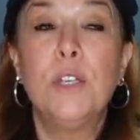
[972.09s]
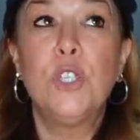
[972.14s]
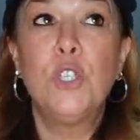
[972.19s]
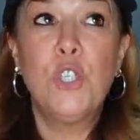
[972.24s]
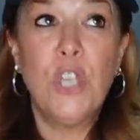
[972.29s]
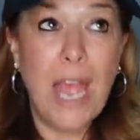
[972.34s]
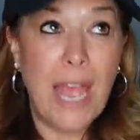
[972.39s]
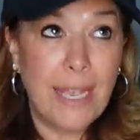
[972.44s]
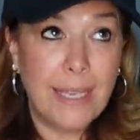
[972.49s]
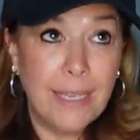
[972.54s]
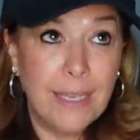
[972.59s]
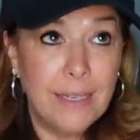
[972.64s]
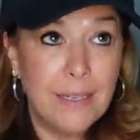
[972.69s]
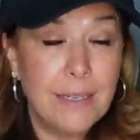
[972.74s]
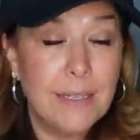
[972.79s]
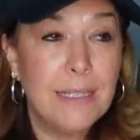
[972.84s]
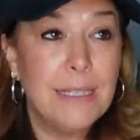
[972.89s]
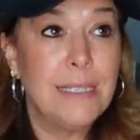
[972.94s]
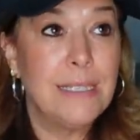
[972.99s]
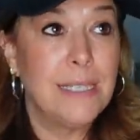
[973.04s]

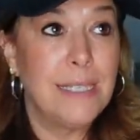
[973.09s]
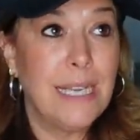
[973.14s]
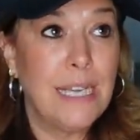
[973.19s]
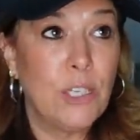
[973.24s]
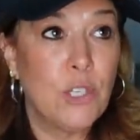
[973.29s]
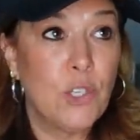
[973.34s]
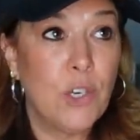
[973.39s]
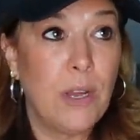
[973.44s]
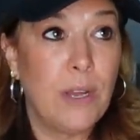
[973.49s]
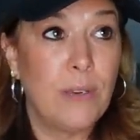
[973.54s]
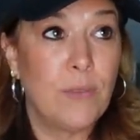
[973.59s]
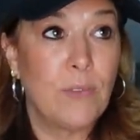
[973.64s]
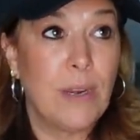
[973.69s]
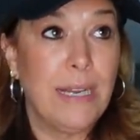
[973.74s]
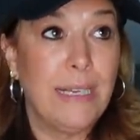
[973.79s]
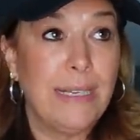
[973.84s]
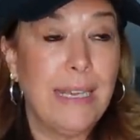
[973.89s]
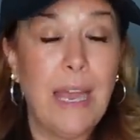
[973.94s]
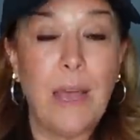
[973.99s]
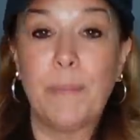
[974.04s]
jacket in Saint John
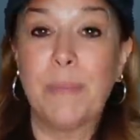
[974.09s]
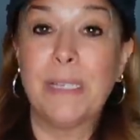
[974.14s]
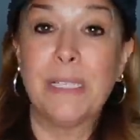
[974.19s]
right now,